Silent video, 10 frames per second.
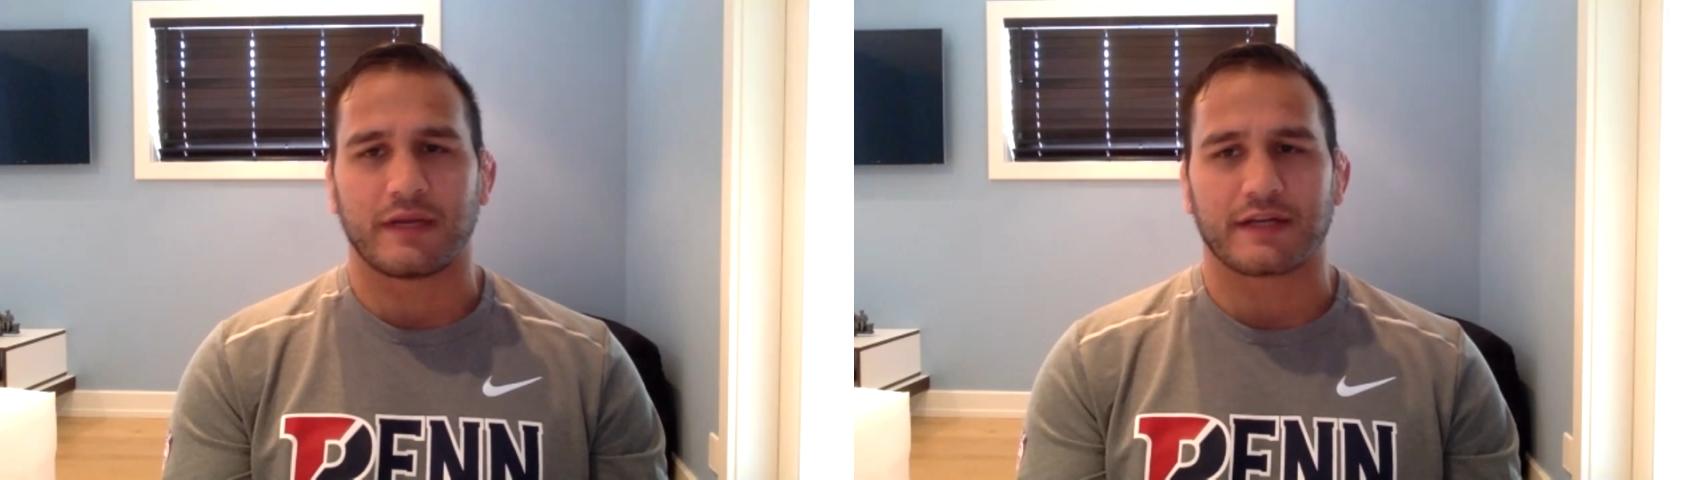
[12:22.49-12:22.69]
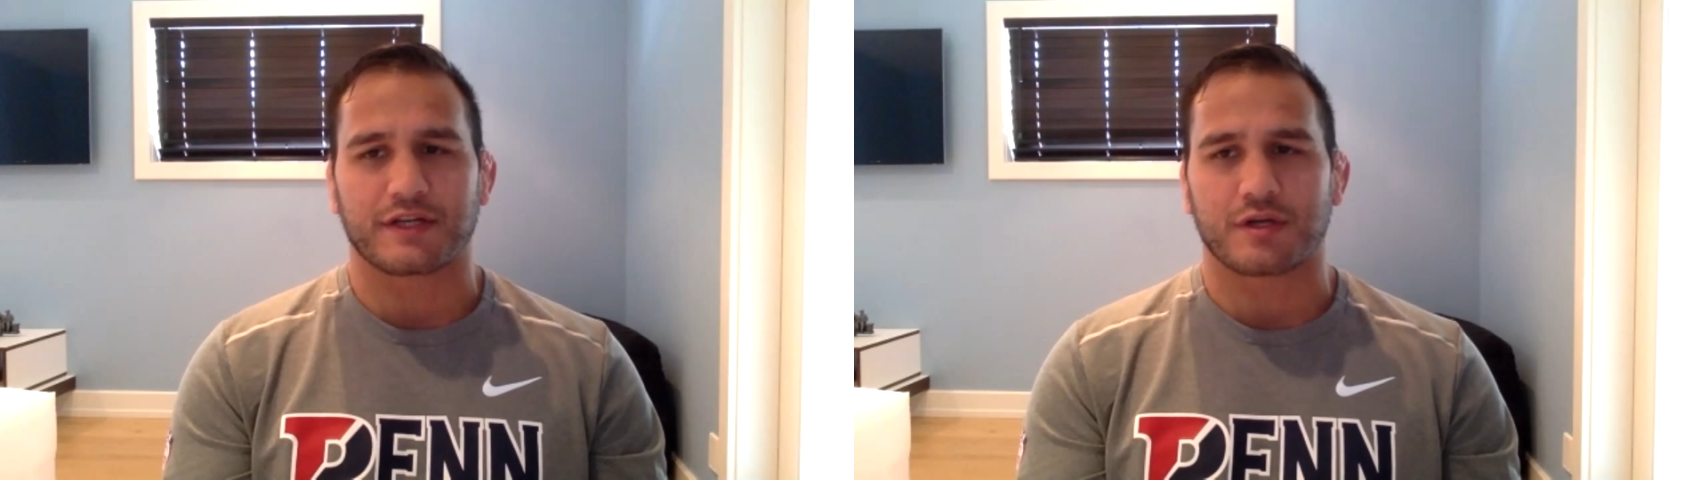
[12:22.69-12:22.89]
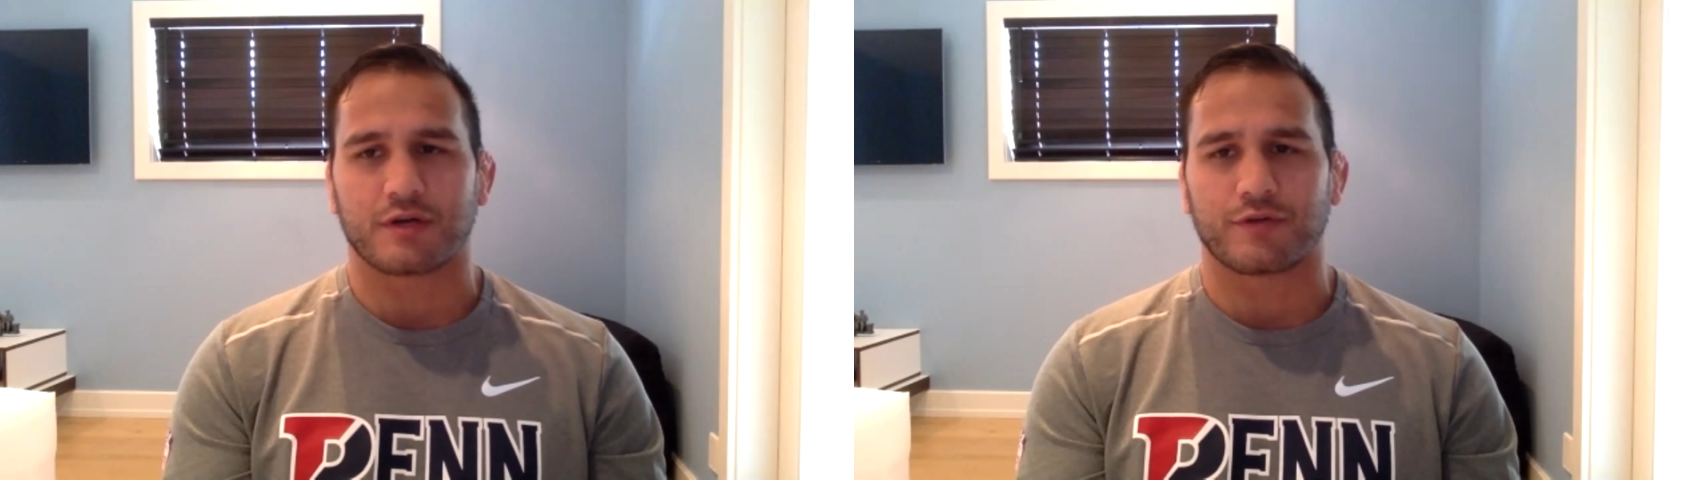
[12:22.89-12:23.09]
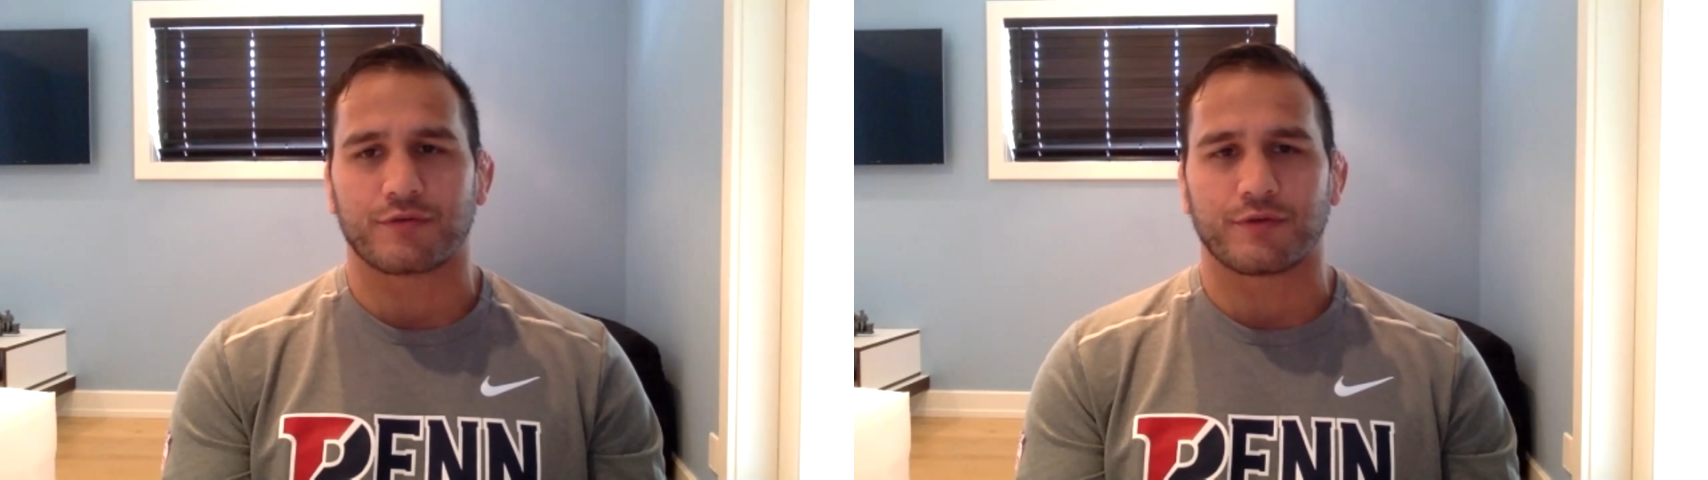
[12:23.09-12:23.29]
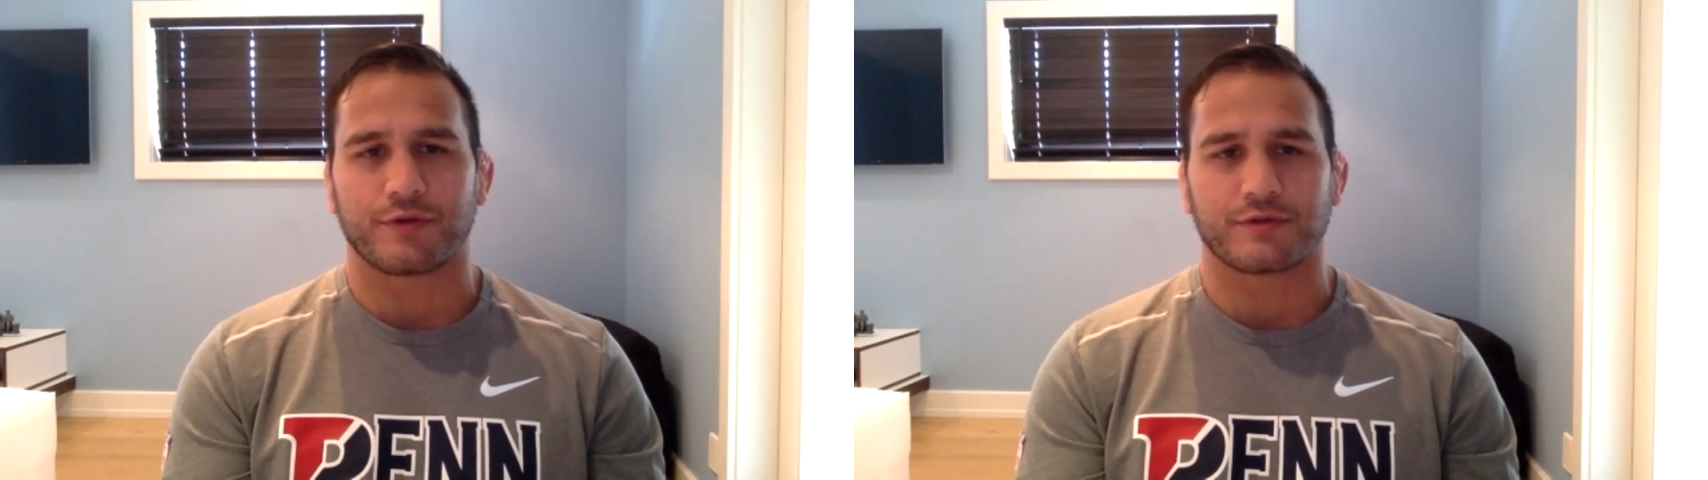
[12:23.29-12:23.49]
had to struggle
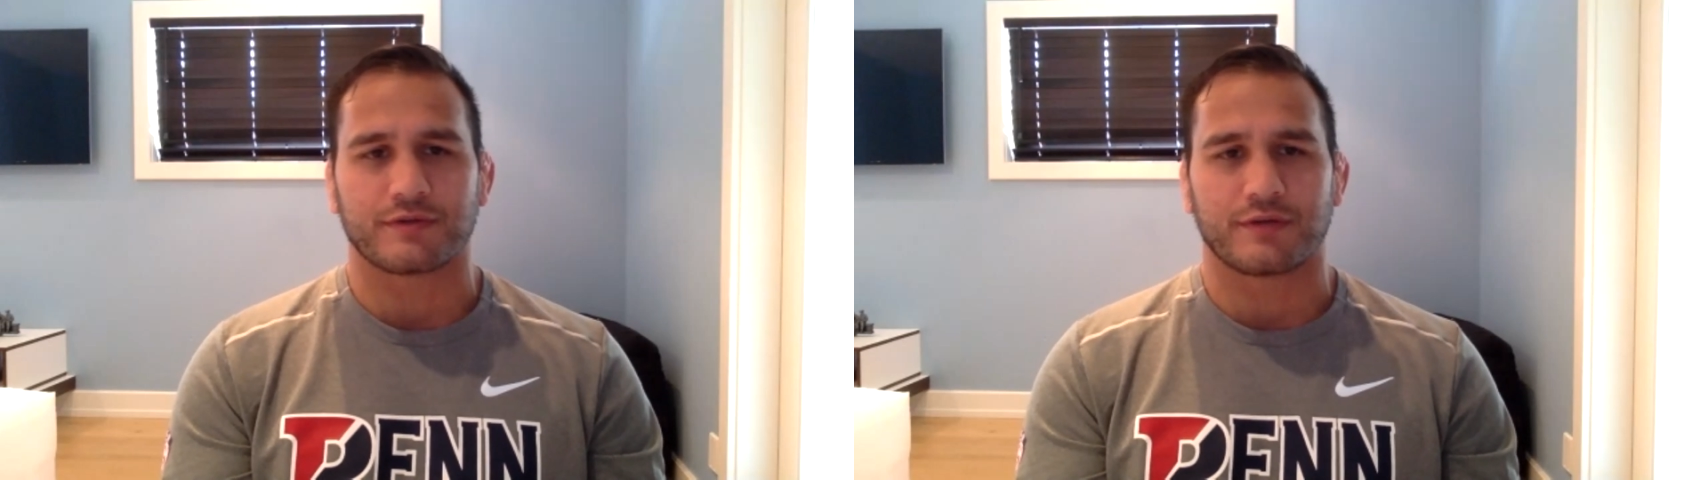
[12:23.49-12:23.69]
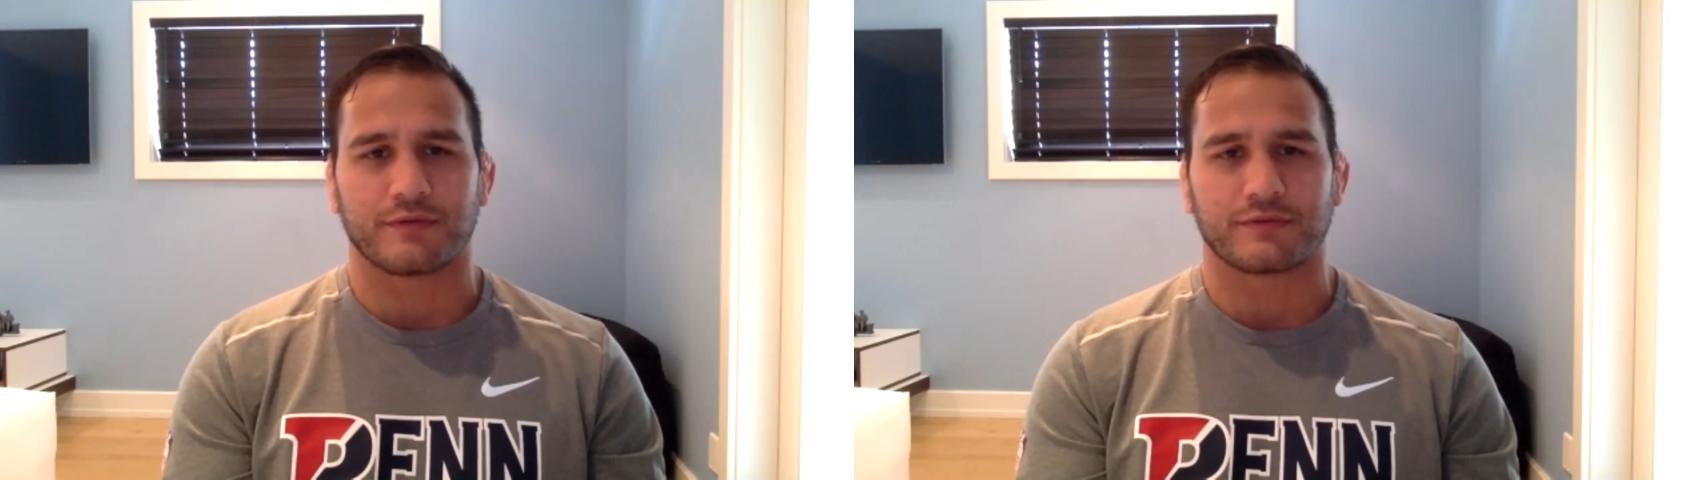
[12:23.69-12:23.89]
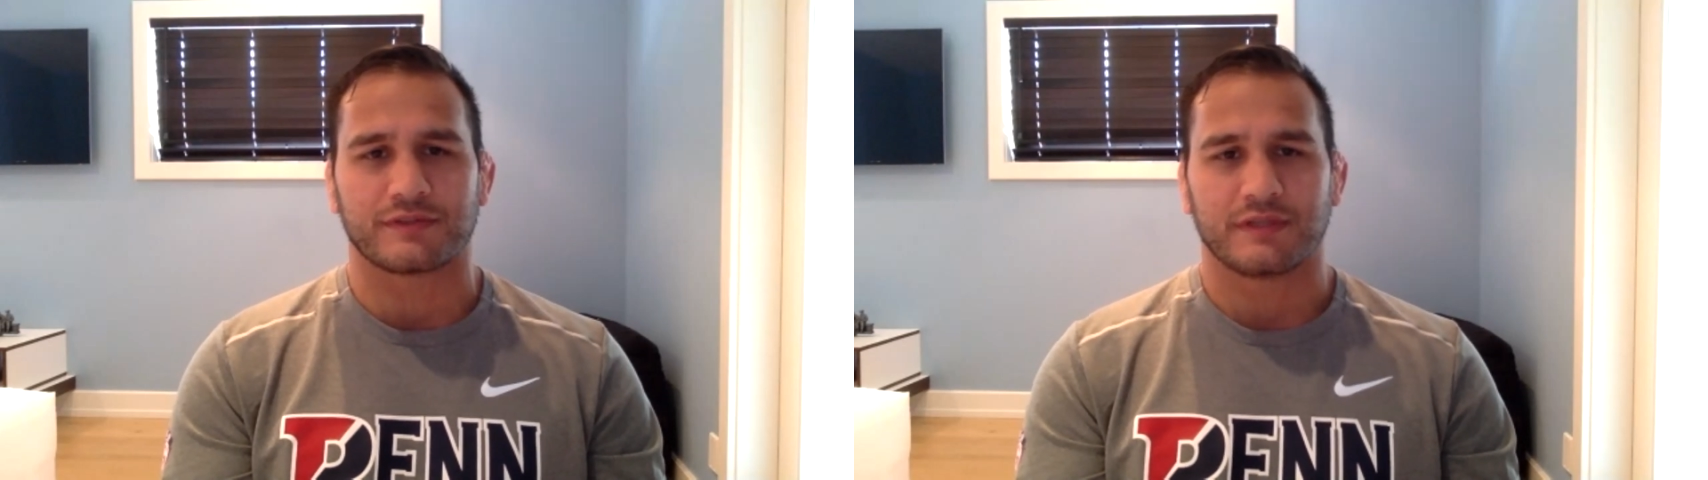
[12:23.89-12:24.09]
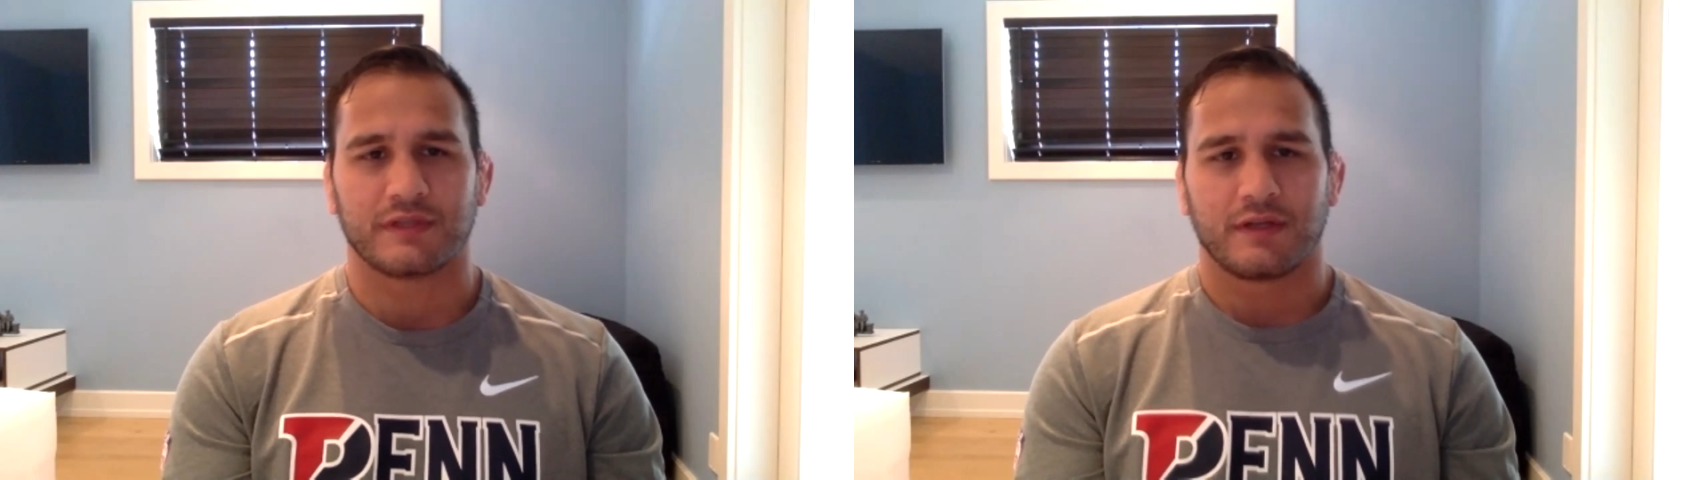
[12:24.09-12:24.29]
through those